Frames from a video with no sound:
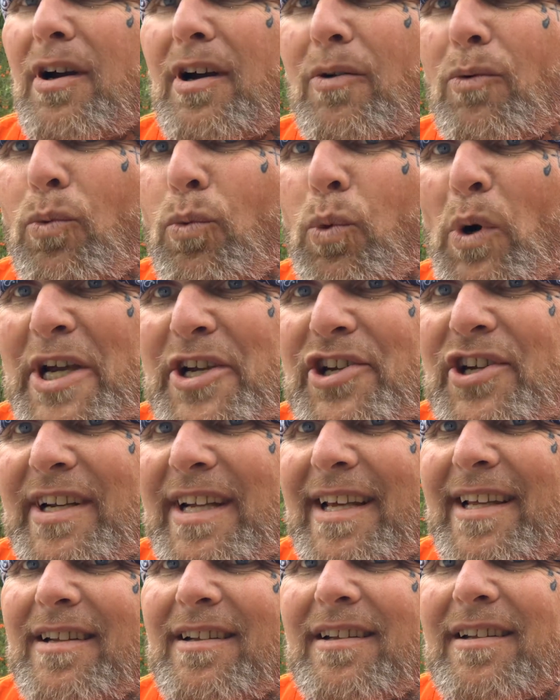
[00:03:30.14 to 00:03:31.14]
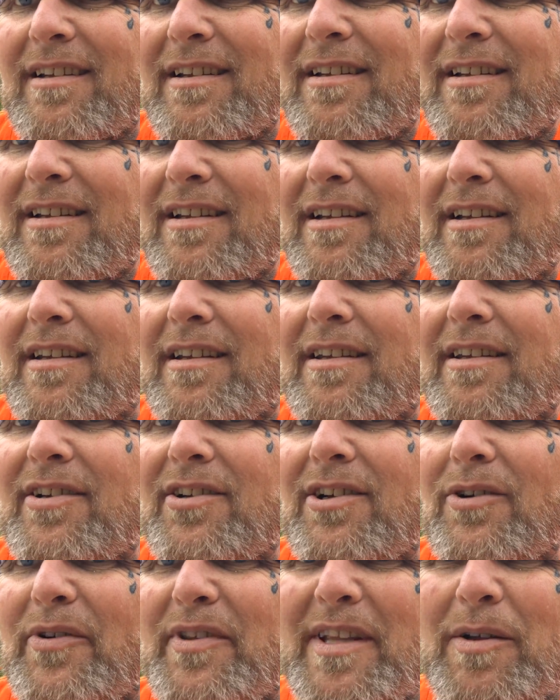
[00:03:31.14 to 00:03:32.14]
wishing it, you
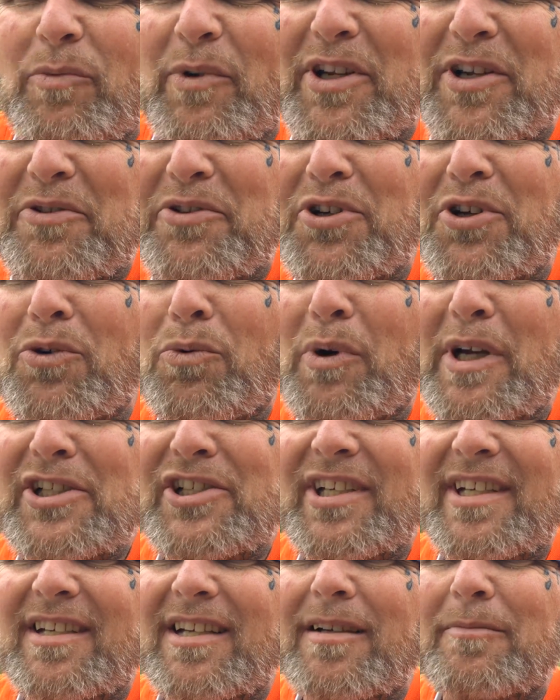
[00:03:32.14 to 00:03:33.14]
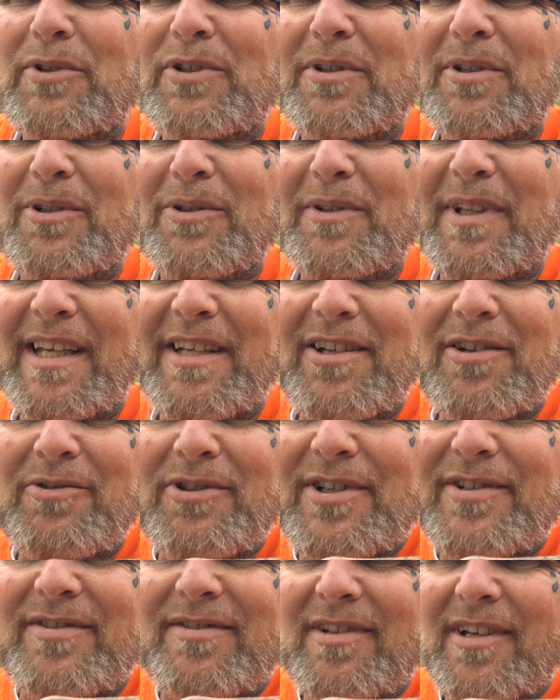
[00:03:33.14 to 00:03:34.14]
know, and then when you do wish it comes through, then you
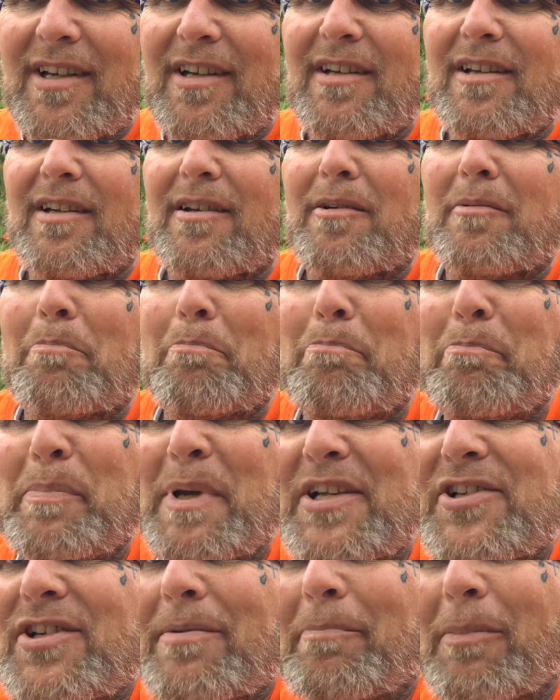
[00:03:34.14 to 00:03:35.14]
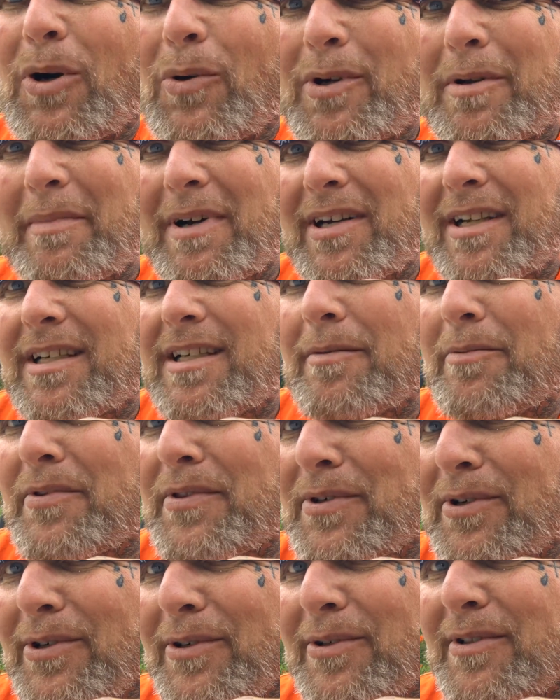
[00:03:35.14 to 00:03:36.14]
just bitch and moan about it coming
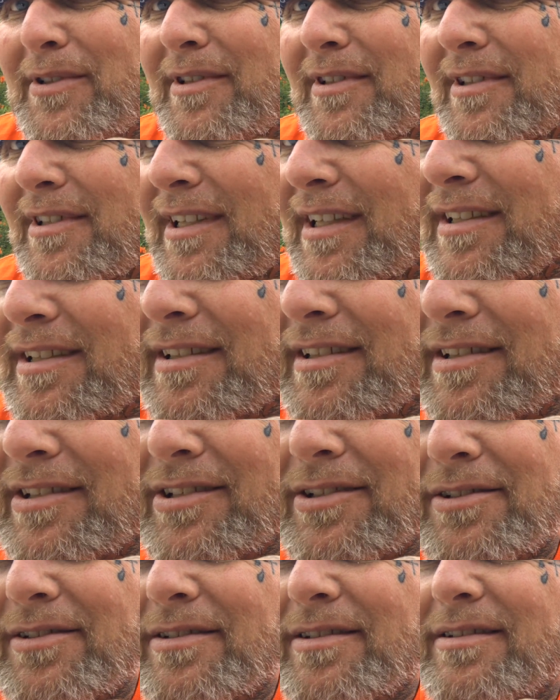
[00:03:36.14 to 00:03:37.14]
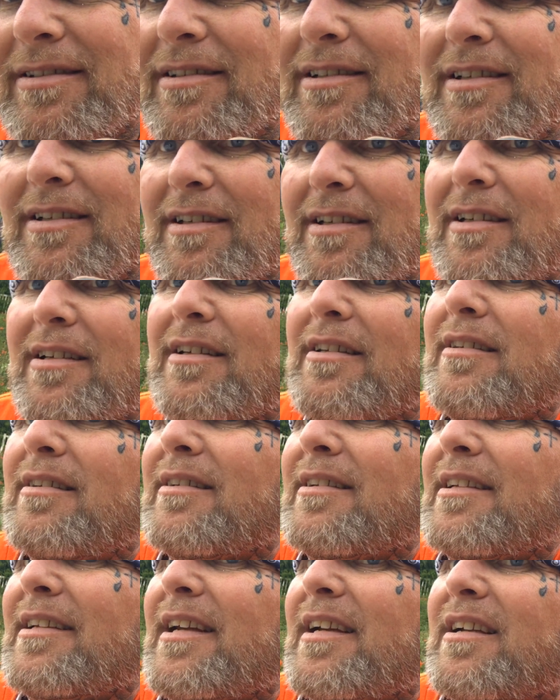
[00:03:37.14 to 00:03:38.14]
through. You're
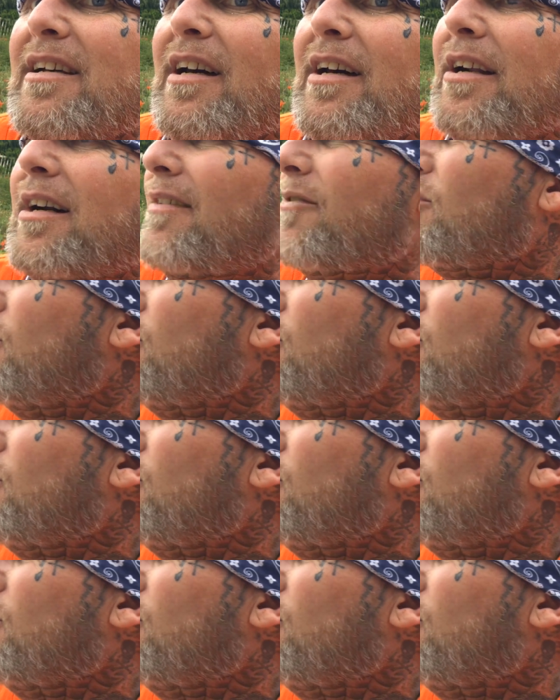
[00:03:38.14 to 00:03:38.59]
going to get cut off